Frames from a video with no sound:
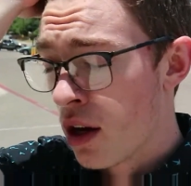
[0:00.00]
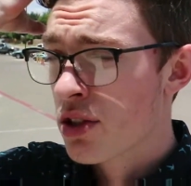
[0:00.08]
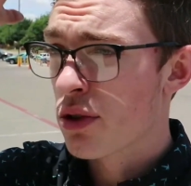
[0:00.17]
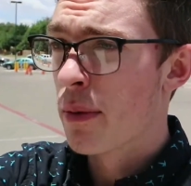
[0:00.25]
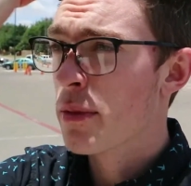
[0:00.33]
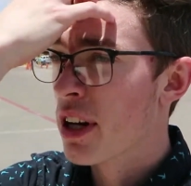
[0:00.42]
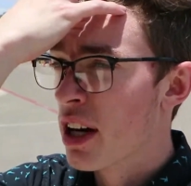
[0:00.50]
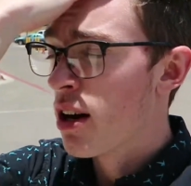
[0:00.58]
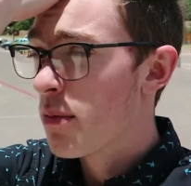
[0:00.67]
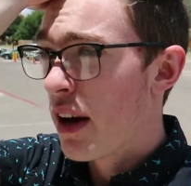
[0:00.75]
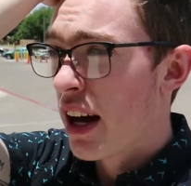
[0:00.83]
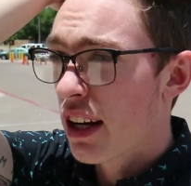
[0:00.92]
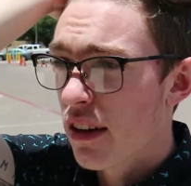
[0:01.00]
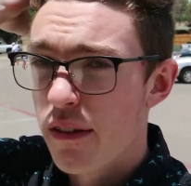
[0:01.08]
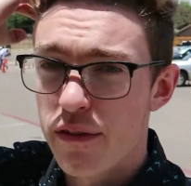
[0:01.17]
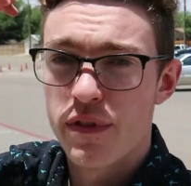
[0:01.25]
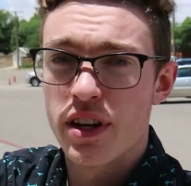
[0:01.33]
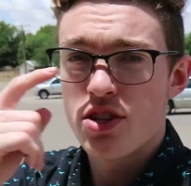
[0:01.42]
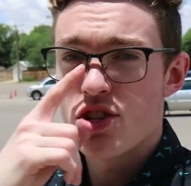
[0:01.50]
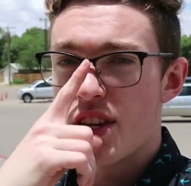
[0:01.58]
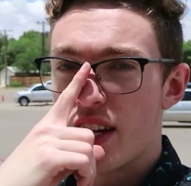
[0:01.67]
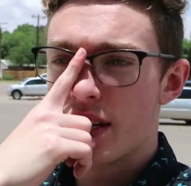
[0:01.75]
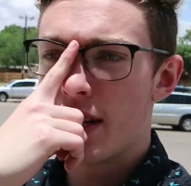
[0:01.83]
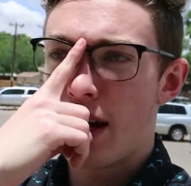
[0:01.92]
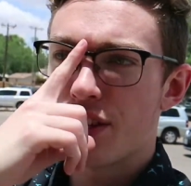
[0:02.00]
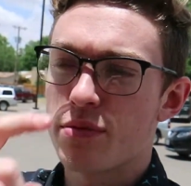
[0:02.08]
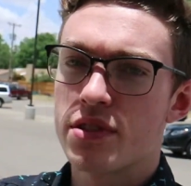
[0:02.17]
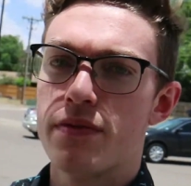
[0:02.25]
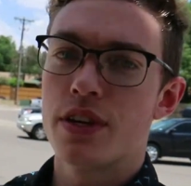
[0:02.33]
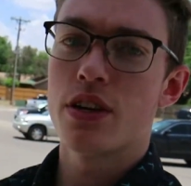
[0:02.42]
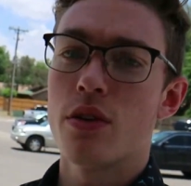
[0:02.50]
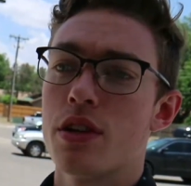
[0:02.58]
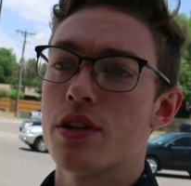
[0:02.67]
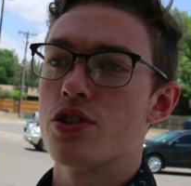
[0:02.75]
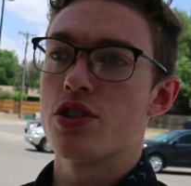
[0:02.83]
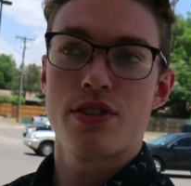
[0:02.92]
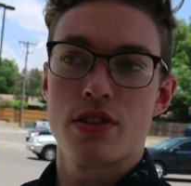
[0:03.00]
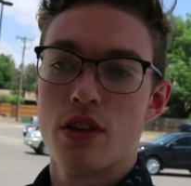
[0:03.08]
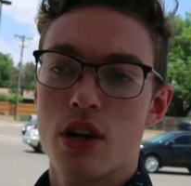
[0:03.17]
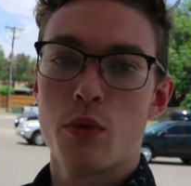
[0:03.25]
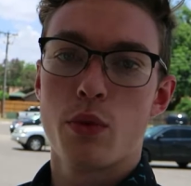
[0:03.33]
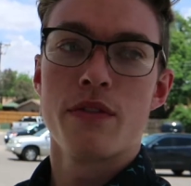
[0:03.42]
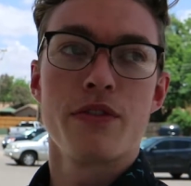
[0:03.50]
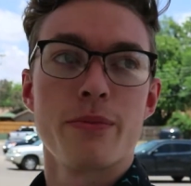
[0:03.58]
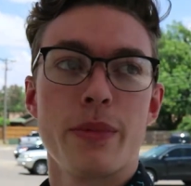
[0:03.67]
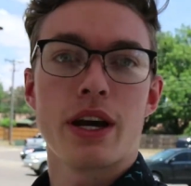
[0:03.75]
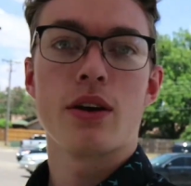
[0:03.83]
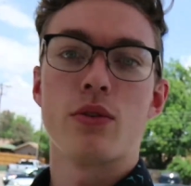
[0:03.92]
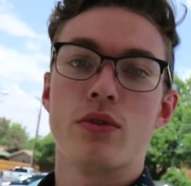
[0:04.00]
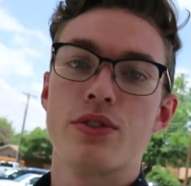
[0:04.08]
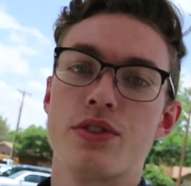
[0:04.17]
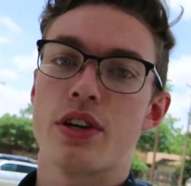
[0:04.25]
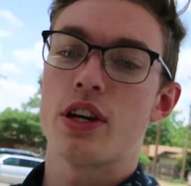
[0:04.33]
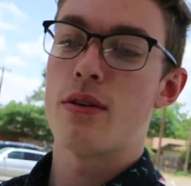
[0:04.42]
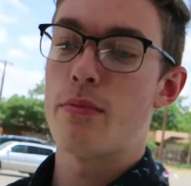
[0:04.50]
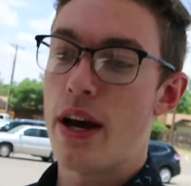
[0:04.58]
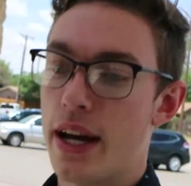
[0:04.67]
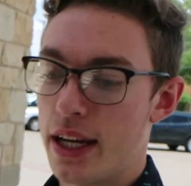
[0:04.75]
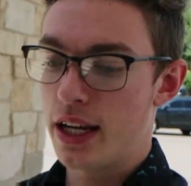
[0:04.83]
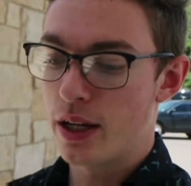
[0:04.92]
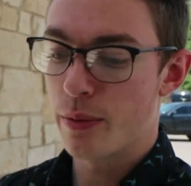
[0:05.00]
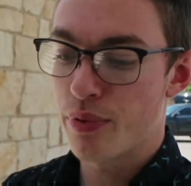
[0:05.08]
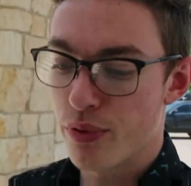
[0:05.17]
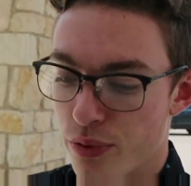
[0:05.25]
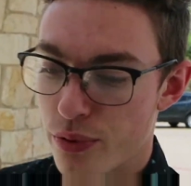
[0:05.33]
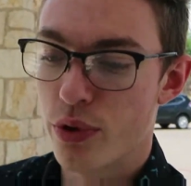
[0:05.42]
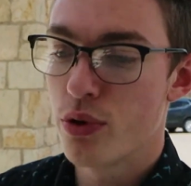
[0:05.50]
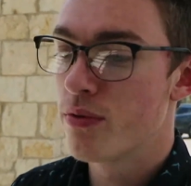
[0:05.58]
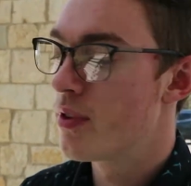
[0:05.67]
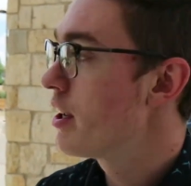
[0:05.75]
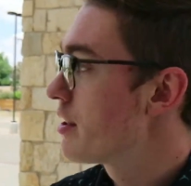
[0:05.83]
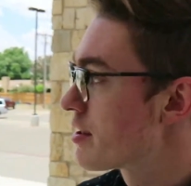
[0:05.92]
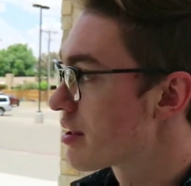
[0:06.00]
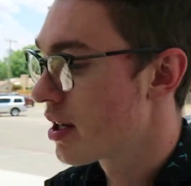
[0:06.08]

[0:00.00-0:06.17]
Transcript: So I'm gonna come back, finish the announcements video, and then just wait for Michael to come back and approve it.